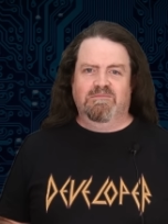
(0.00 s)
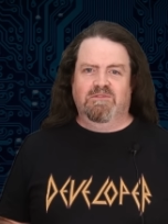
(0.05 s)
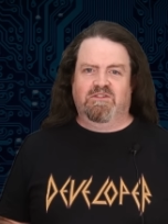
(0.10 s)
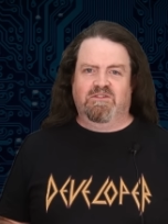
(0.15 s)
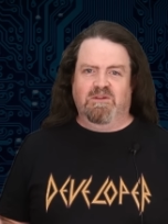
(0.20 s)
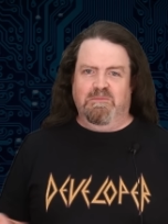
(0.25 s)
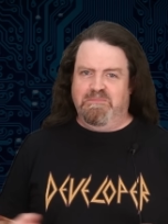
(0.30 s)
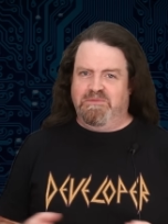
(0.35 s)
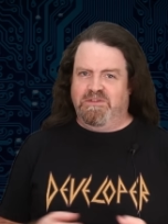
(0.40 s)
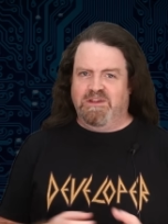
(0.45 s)

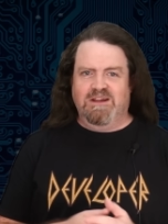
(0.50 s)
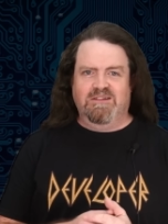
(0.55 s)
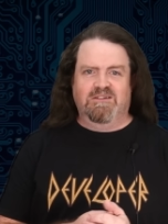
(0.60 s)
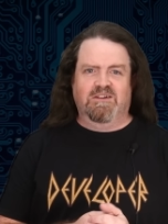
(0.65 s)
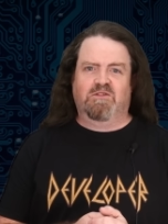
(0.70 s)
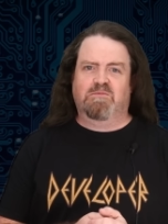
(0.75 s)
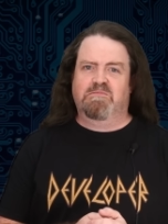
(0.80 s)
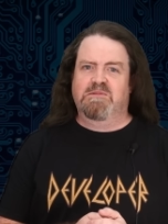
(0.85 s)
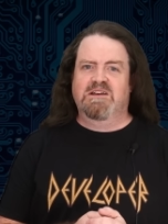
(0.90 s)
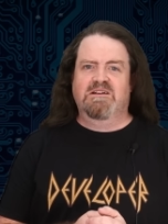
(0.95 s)
something
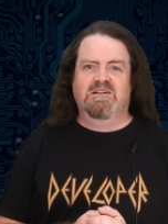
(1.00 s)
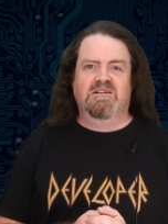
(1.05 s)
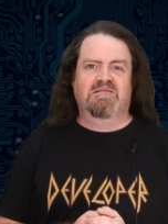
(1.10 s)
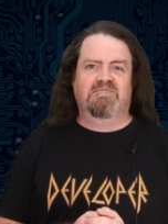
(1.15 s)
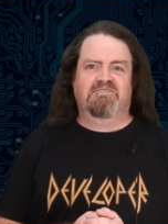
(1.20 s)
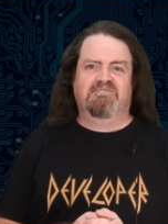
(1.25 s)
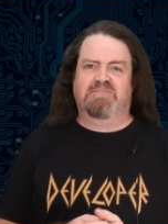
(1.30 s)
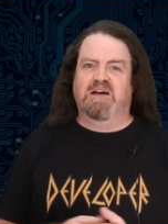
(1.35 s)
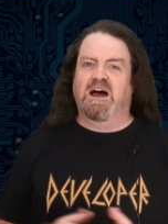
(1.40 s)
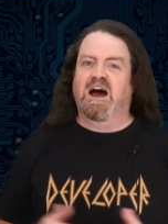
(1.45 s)
that's
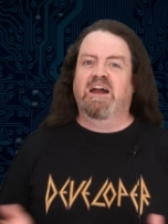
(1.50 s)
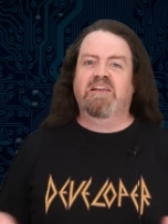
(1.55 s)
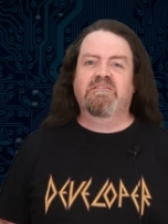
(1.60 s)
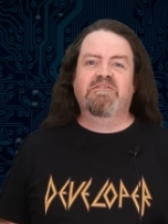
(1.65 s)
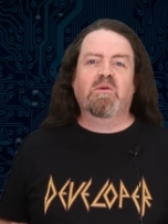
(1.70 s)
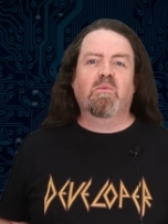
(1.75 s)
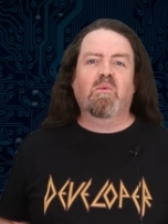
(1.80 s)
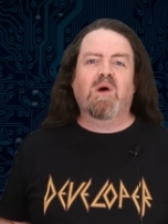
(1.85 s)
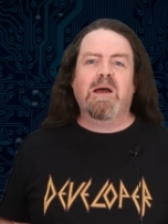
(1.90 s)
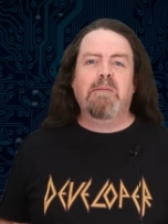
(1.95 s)
been part
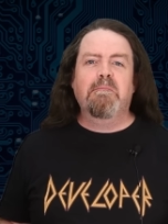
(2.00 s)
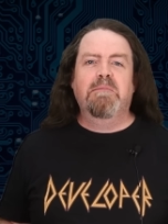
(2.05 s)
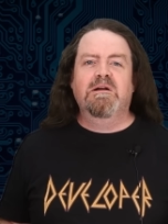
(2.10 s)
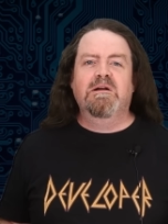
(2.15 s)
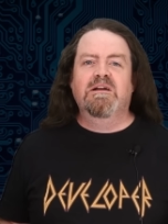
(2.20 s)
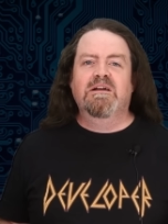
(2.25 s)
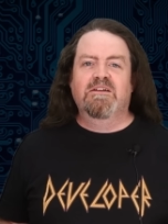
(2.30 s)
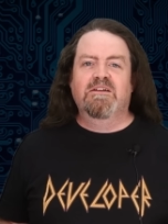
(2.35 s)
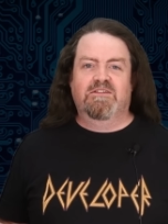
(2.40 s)
of the web